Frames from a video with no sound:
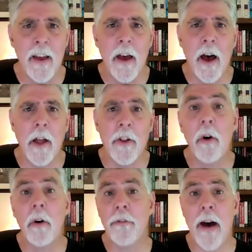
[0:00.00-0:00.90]

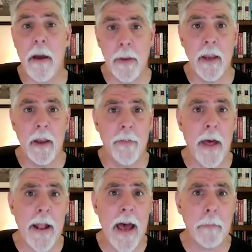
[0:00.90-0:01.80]
Notify me if
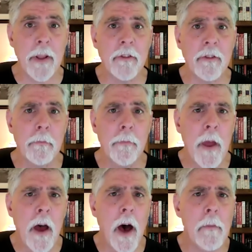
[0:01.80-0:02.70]
that happens.
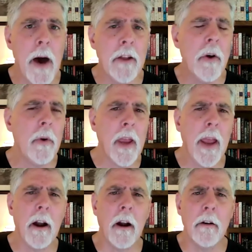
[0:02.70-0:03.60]
I don't
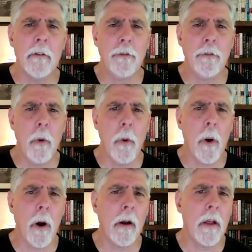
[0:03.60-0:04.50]
care
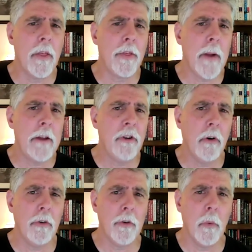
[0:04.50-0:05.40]
for
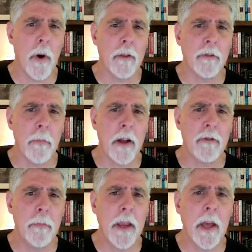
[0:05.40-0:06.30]
threshold ones
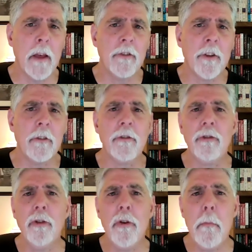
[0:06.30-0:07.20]
much, because there's
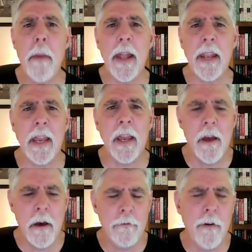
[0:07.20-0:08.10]
too many
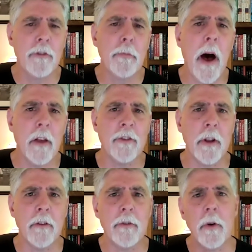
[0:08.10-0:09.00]
false
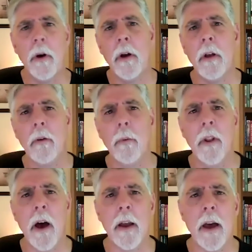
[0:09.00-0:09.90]
positives. We
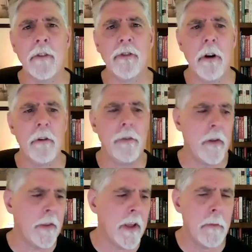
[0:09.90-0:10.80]
knock out a server,
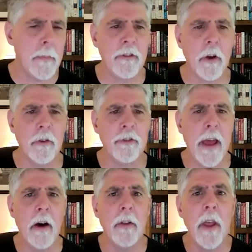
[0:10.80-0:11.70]
the database goes
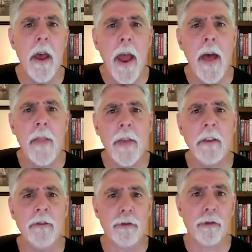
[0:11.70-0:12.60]
down, and
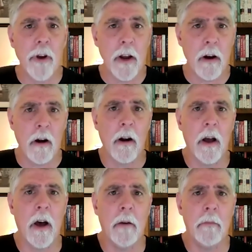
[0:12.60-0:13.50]
these trigger,
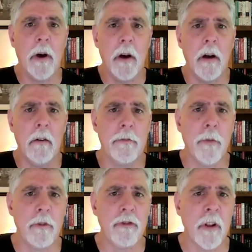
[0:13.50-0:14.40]

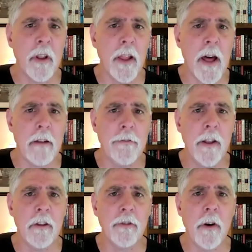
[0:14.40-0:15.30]
unfortunately, a lot of
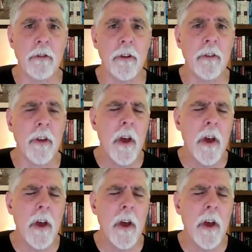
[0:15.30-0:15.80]
fitness functions.